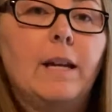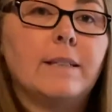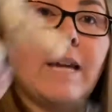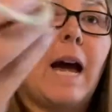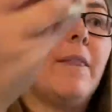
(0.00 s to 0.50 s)

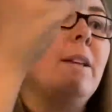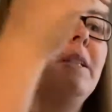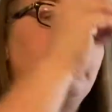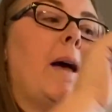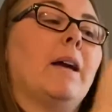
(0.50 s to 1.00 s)
tie this
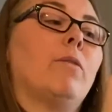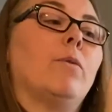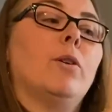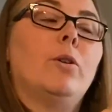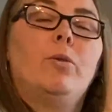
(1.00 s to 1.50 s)
back
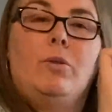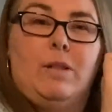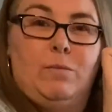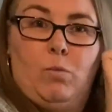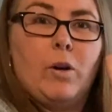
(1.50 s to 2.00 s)
through, you
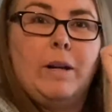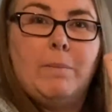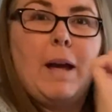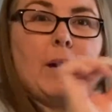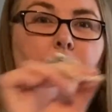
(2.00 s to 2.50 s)
could work it
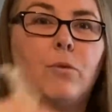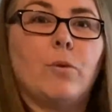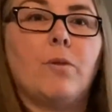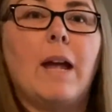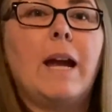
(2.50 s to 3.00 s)
back through
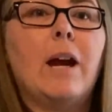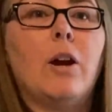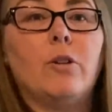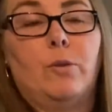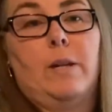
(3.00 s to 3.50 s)
there,
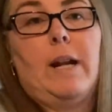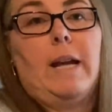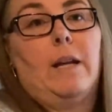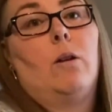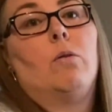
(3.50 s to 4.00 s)
you could
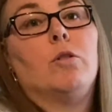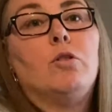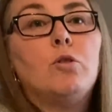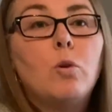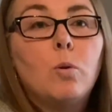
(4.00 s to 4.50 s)
hang it on a
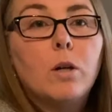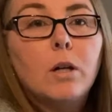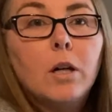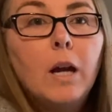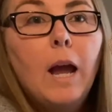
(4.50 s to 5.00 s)

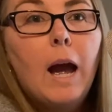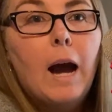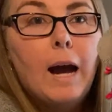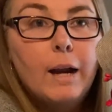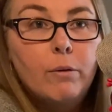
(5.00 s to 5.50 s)
door.
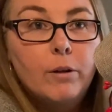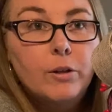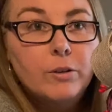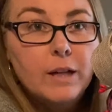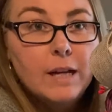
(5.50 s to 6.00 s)
I don't know,
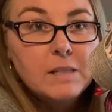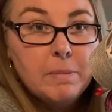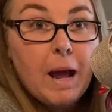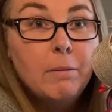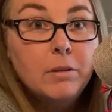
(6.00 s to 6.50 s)
you guys,
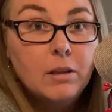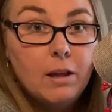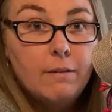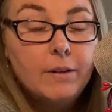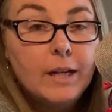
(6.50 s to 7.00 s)
but I'm
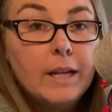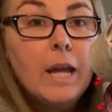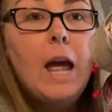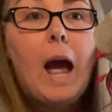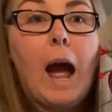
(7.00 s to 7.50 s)
loving it.
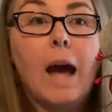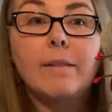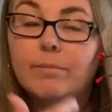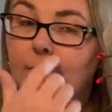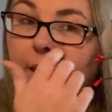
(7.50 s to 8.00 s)

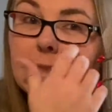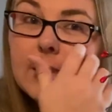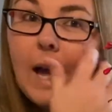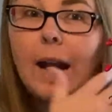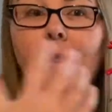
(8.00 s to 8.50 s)
This is
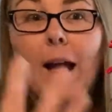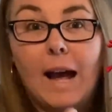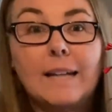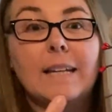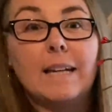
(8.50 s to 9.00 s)
kind of the
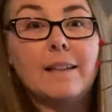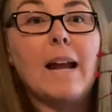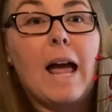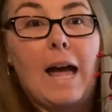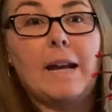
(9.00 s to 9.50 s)
idea that I
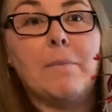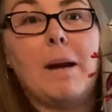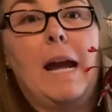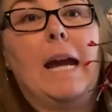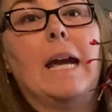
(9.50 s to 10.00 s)
had in my
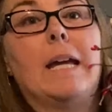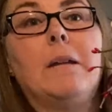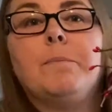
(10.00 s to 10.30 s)
head.